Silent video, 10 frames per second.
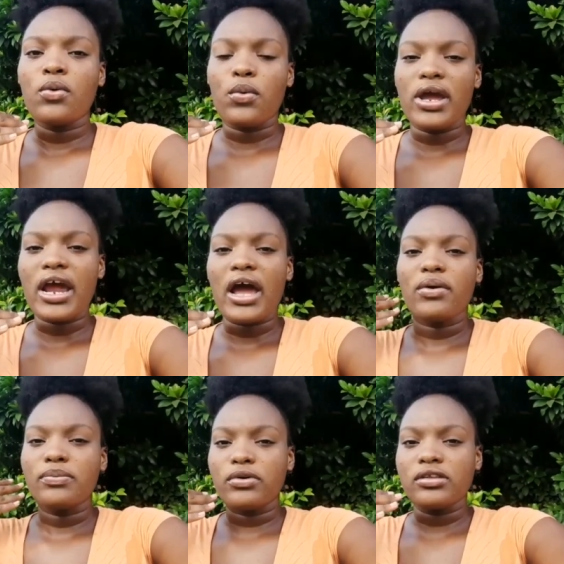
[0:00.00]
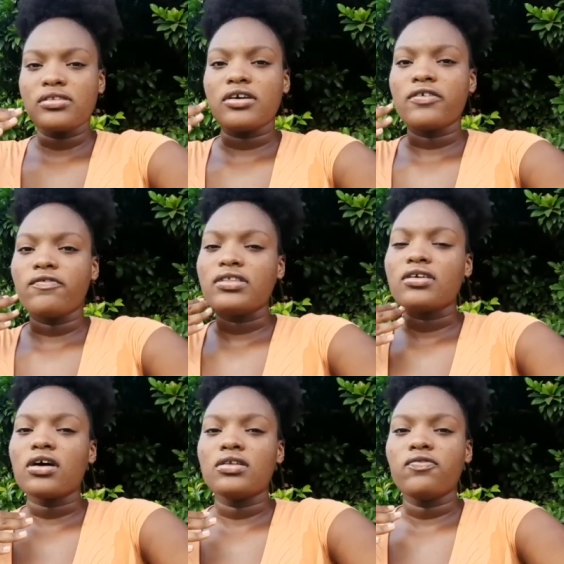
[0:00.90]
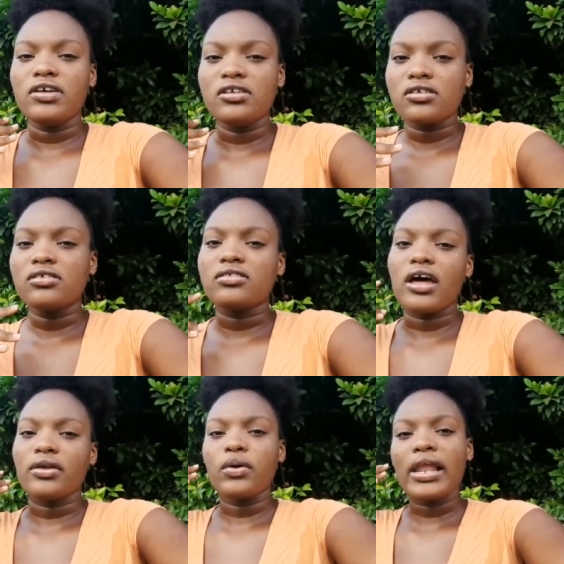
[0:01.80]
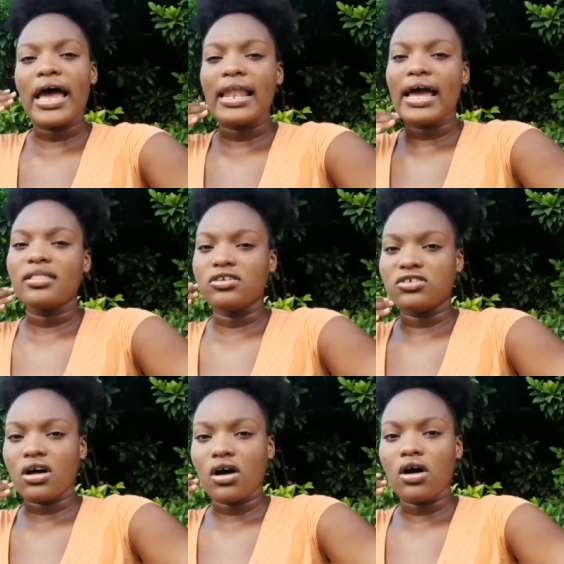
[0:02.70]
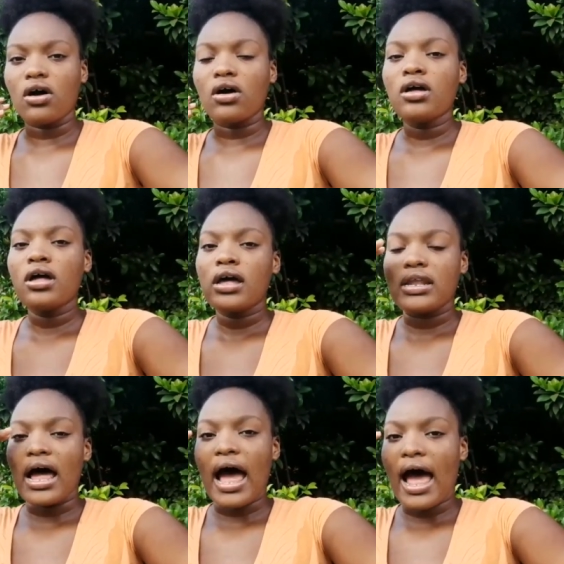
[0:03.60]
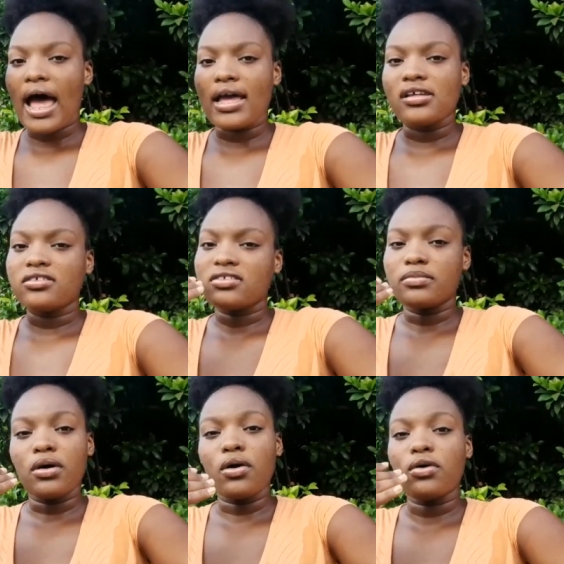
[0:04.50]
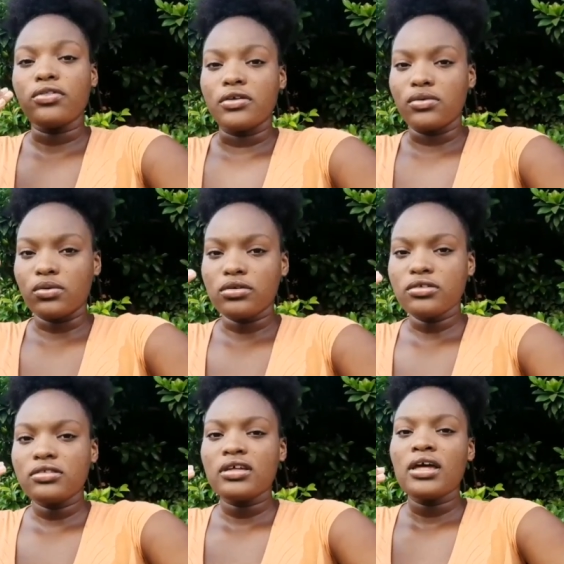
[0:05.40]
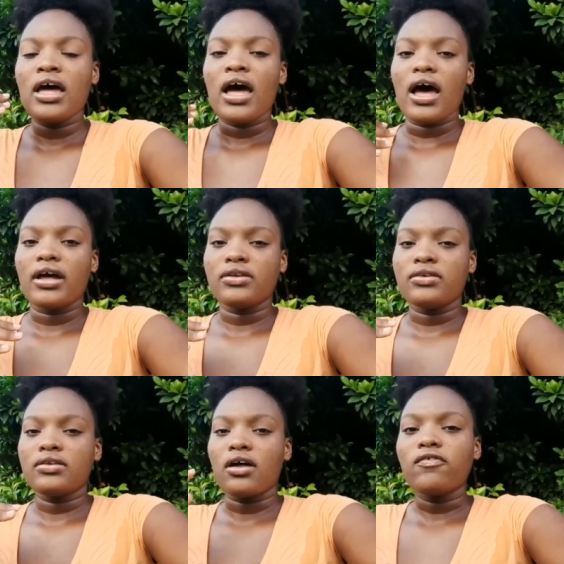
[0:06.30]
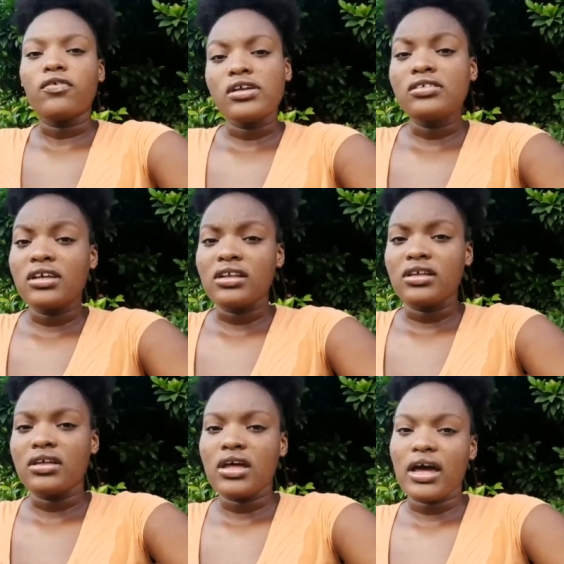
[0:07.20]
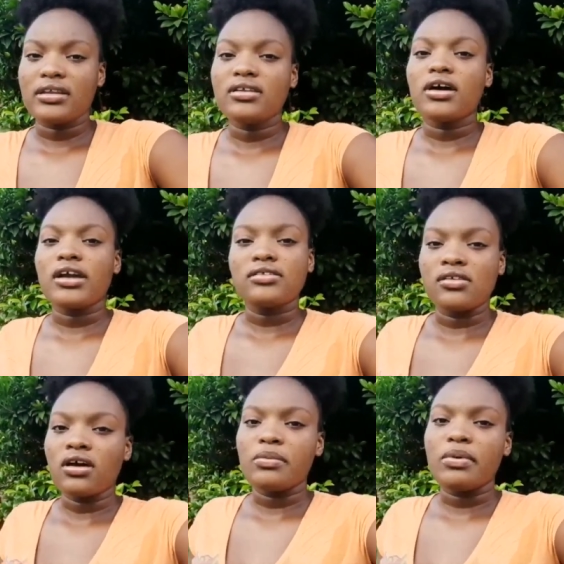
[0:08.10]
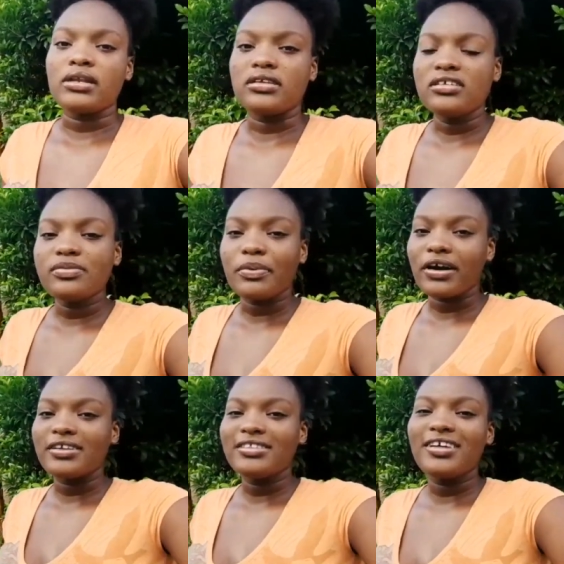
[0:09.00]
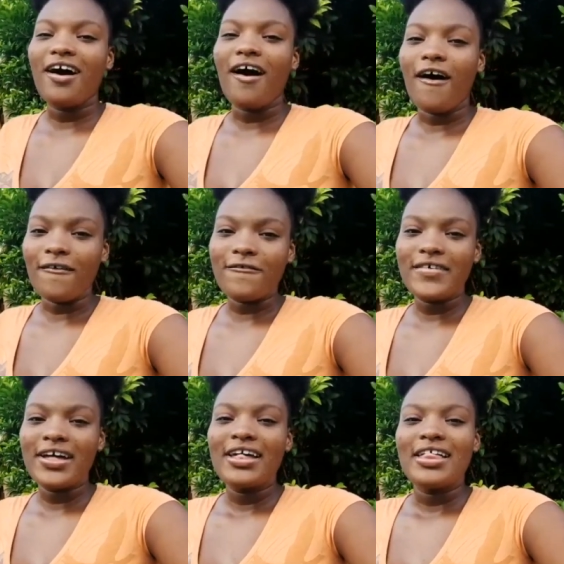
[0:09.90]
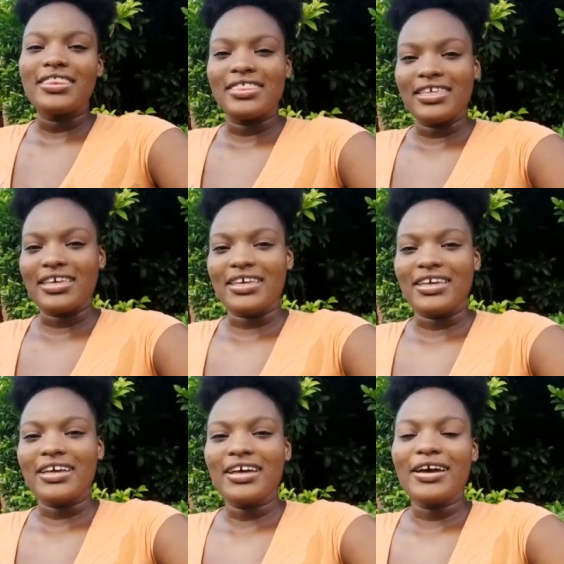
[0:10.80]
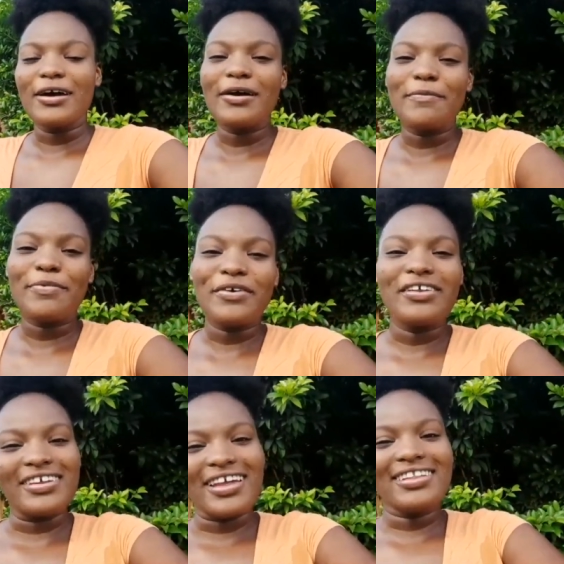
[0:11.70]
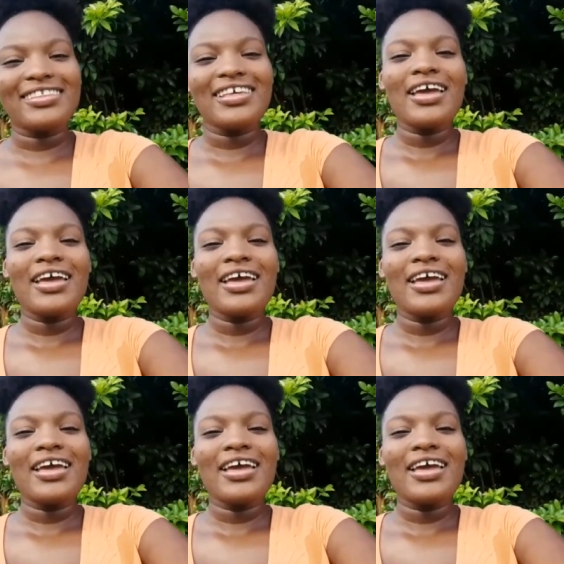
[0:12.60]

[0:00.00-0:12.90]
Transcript: where I would put certain physical features and outline like the jaw, the eyes, the mouth, the nose. And unfortunately, I did not get to document this part of the project,